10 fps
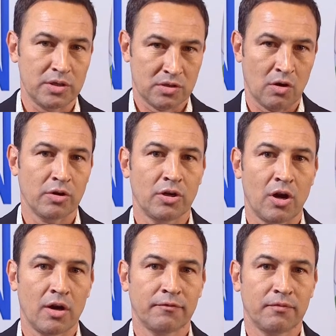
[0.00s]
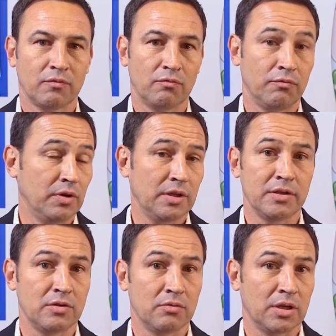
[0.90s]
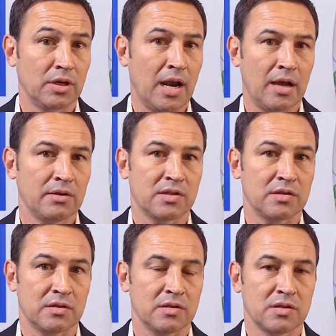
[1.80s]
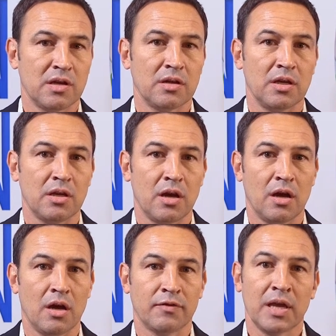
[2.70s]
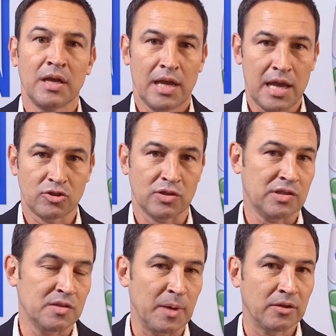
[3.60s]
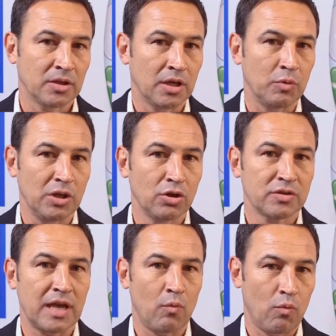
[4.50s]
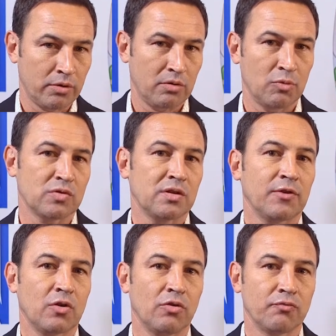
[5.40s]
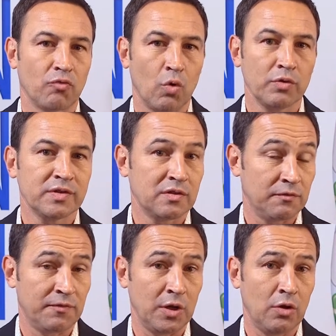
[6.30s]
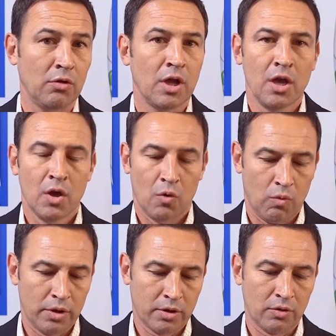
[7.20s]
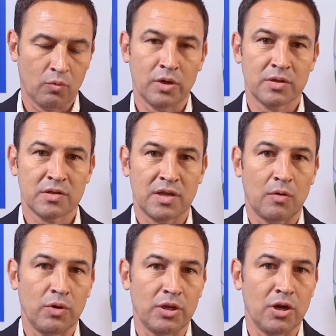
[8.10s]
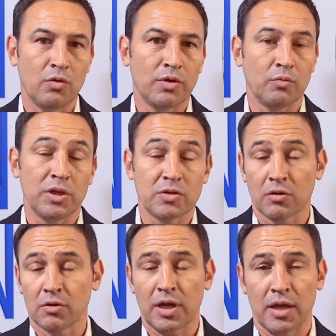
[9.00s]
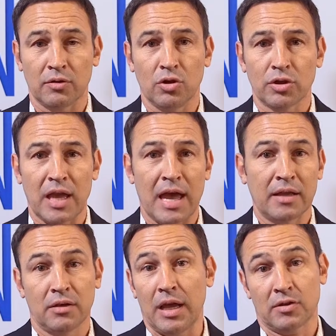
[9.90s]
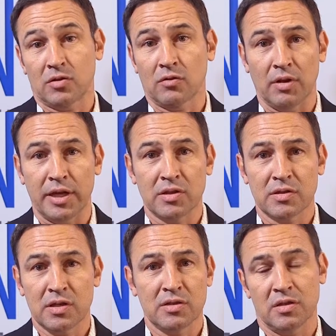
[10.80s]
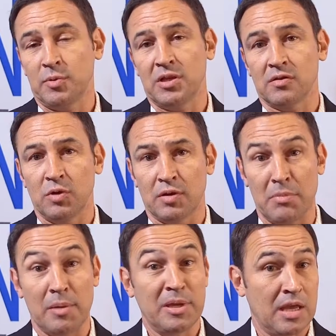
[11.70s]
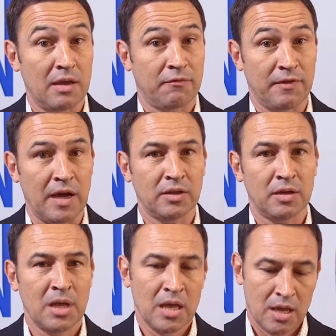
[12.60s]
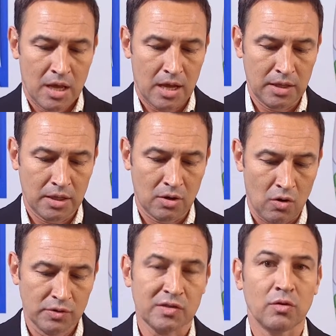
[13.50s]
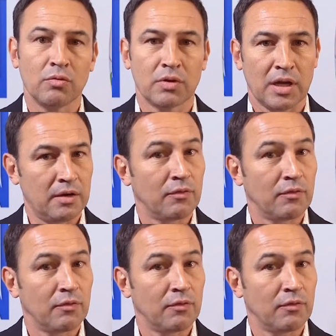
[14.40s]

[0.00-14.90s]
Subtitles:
started off really doing an analysis and a study of agency spend. And we looked at what are the most difficult roles to fill, what are the ones that we know that we turn and look at external agencies just because we maybe can't find them, and then also kind of